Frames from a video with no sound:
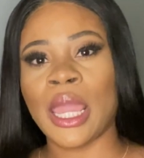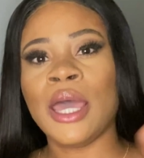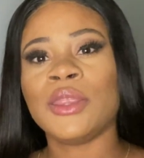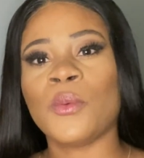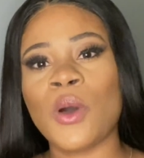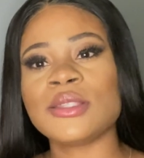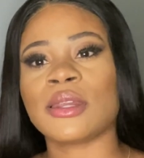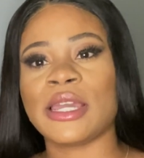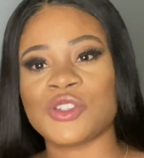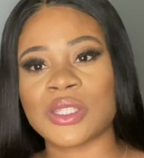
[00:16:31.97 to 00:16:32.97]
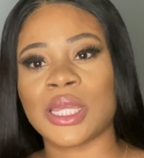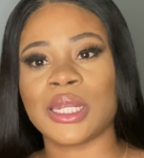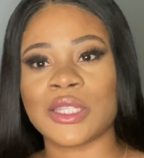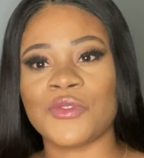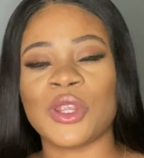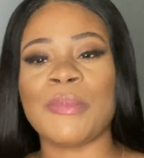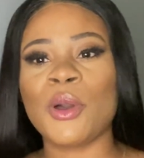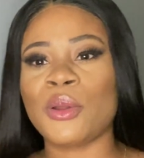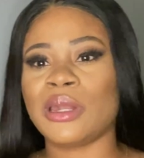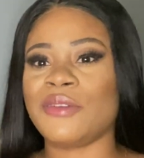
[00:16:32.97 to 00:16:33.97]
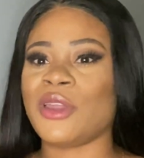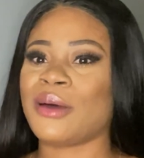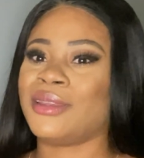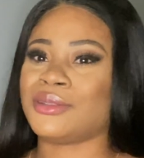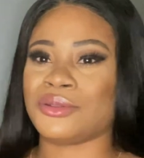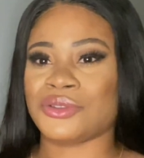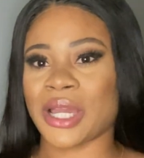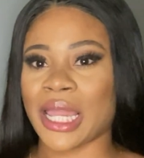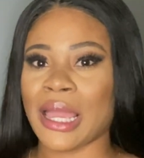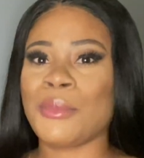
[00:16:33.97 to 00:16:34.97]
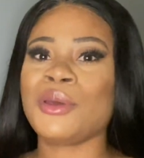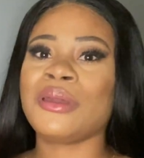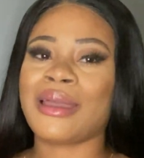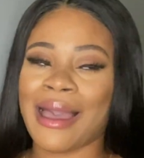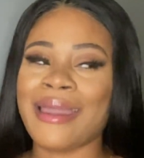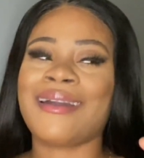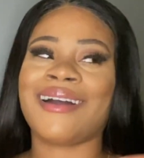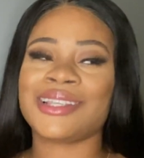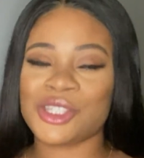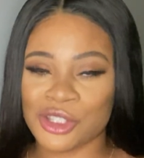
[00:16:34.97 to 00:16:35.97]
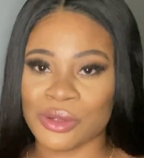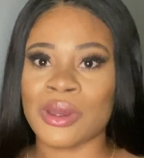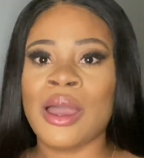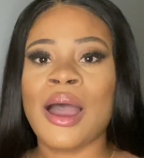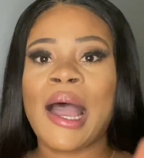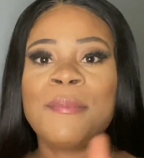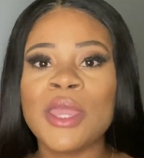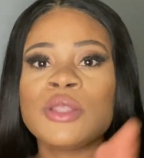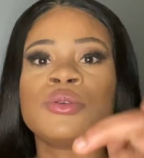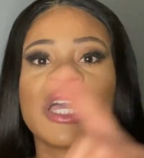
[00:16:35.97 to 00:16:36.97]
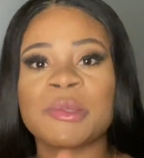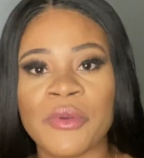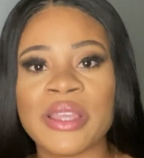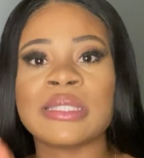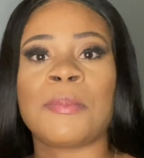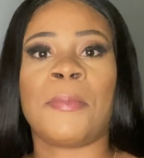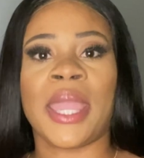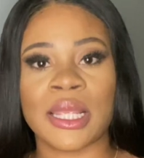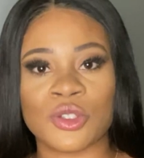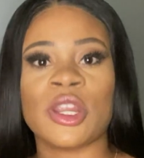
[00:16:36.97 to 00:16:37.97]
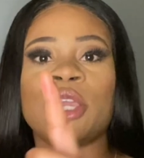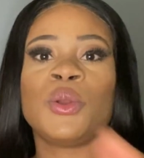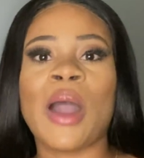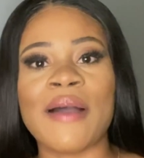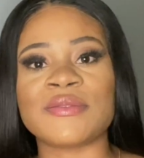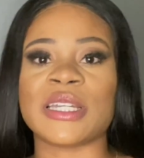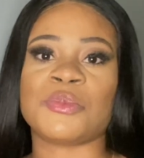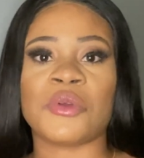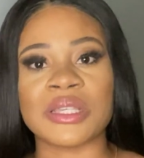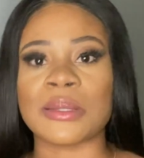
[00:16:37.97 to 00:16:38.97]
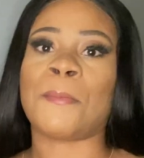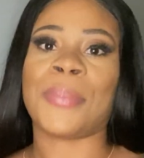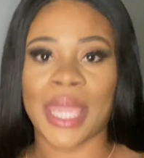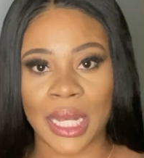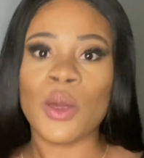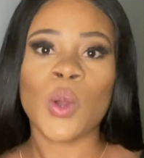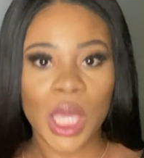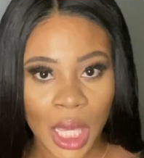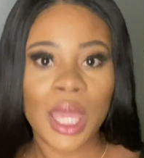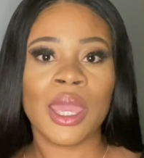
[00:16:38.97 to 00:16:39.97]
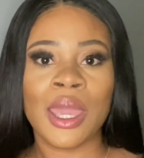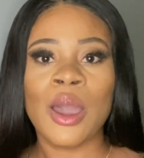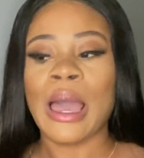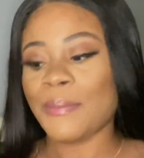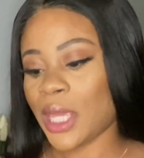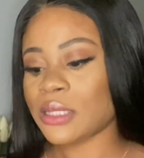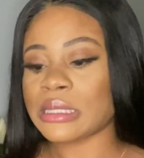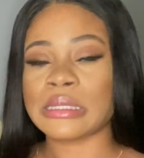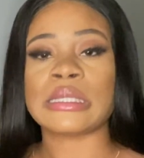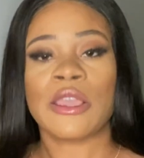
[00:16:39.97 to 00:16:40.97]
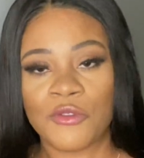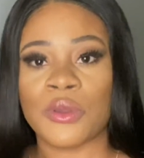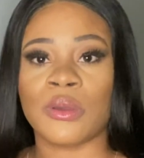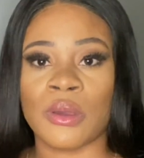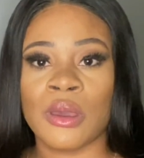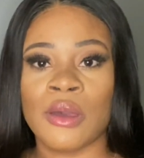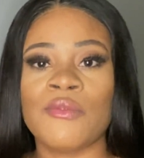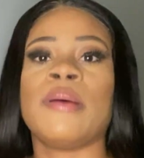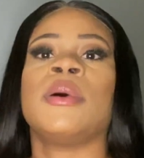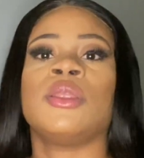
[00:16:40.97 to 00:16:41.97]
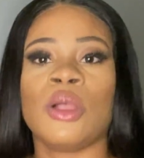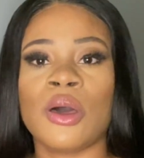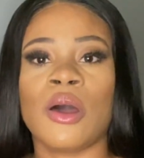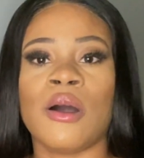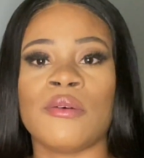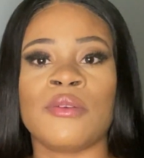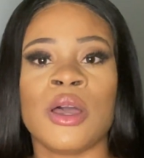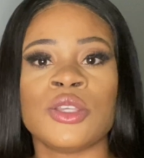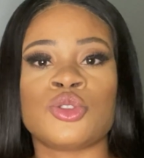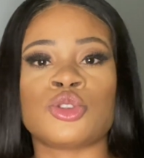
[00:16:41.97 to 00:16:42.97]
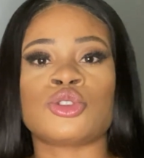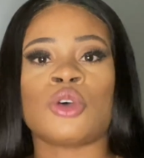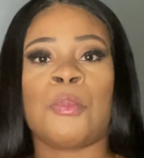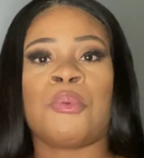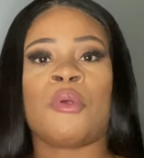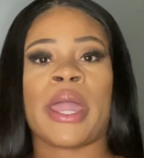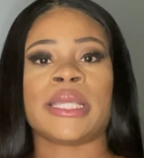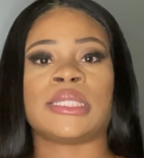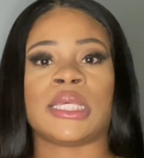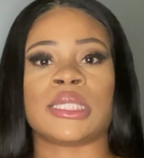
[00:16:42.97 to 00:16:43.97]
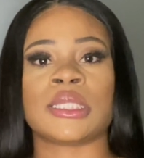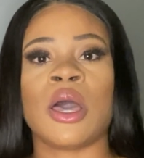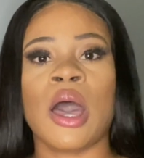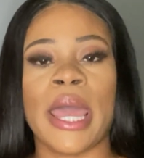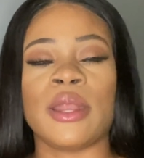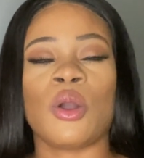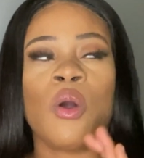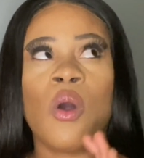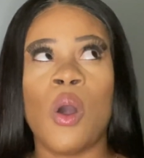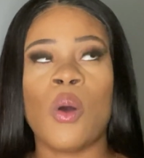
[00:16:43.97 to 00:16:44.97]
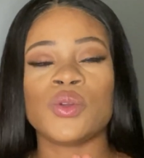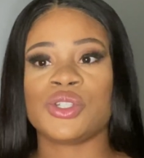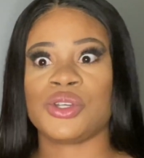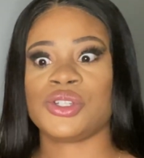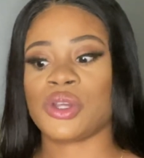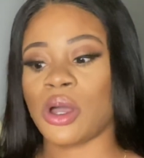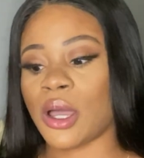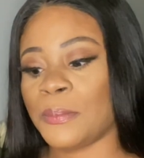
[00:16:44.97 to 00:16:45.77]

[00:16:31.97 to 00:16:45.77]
The ones that are interested in this video, I'm not going to leave you out there to dry. I got you. I'm here to experience the pain so that you don't have to experience the pain. Okay? I'm here to save you from a lot of surprises and culture shock.